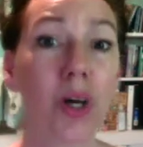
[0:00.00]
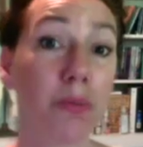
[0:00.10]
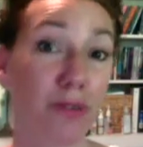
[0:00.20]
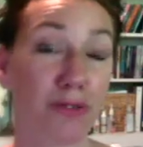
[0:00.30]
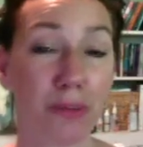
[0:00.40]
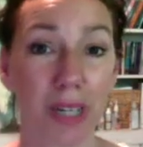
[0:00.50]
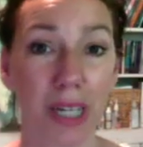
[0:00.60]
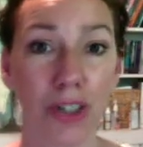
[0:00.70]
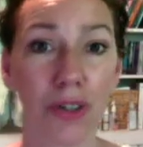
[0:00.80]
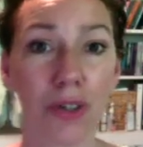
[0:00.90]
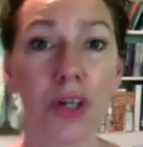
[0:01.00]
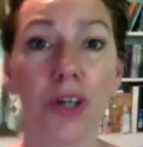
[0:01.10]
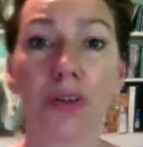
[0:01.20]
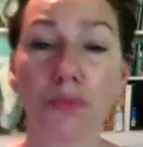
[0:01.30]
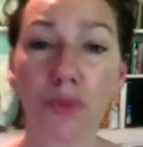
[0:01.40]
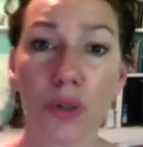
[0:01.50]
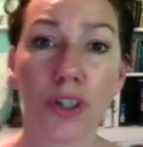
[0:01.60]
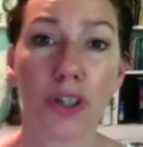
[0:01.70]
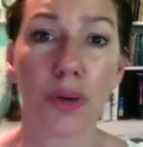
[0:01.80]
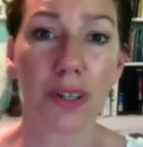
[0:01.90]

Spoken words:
but from nature, the more you're going